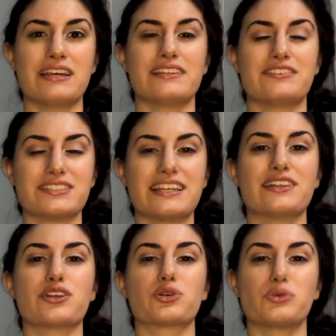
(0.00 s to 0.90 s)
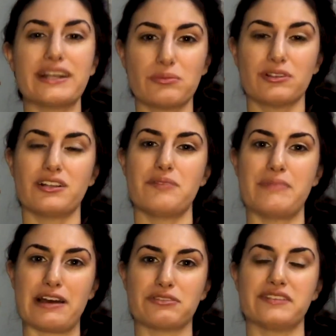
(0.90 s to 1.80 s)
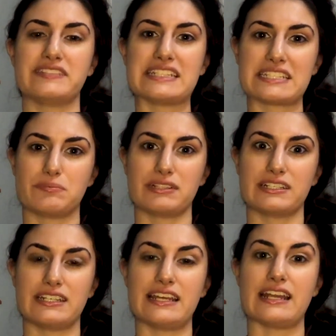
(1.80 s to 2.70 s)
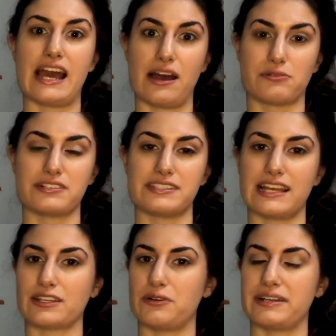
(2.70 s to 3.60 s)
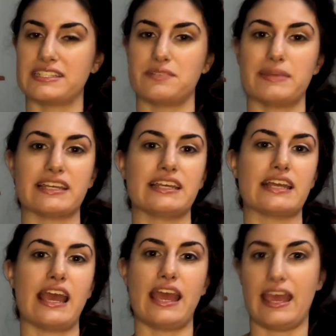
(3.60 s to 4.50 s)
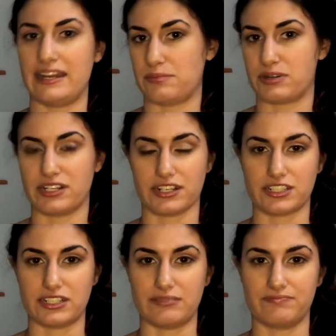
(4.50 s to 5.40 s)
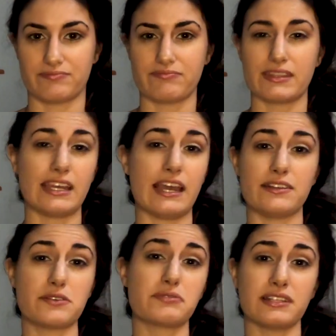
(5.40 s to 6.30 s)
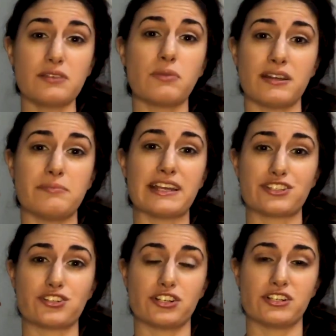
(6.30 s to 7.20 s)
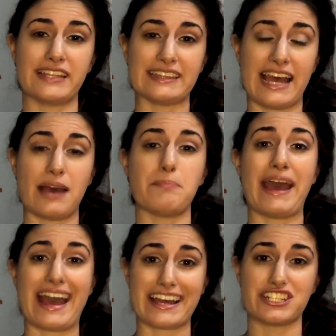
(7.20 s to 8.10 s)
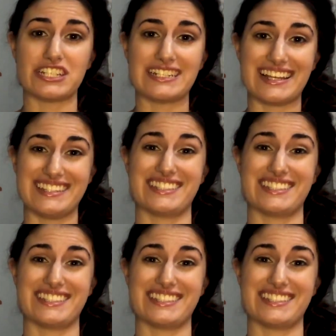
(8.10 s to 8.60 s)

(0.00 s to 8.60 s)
There's an incredible amount of discipline and hours that go into making any production, and you really want to make sure that that passion and